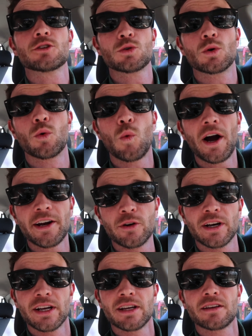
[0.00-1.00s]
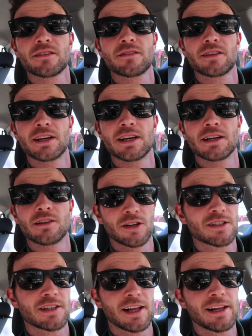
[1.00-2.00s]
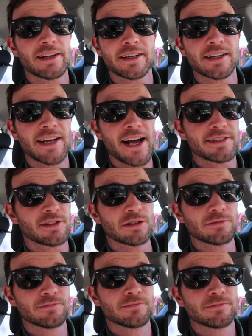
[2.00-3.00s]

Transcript: to a winery that looks a lot like a castle.